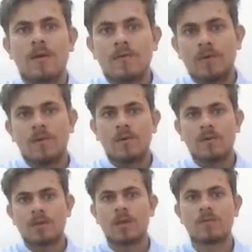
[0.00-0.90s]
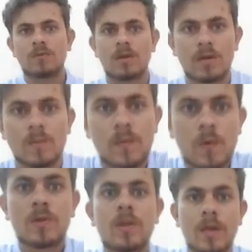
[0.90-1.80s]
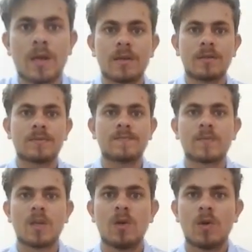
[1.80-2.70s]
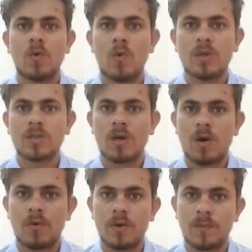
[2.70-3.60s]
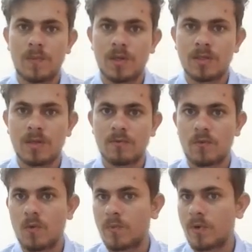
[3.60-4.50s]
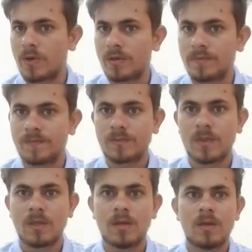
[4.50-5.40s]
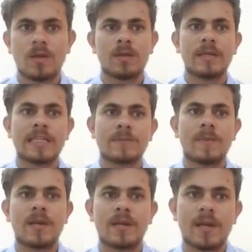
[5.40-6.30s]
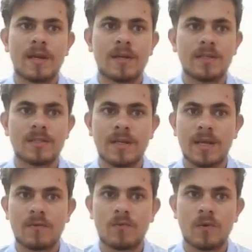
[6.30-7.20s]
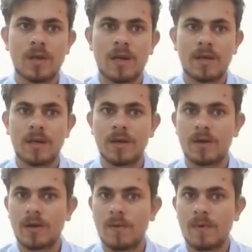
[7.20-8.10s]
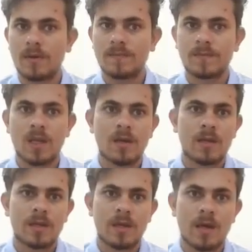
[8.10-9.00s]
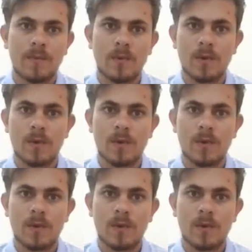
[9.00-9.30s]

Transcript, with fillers: life revolves around her brother Kenneth, who is now in prison for murder. Despite Kenny's knack for getting in trouble, they have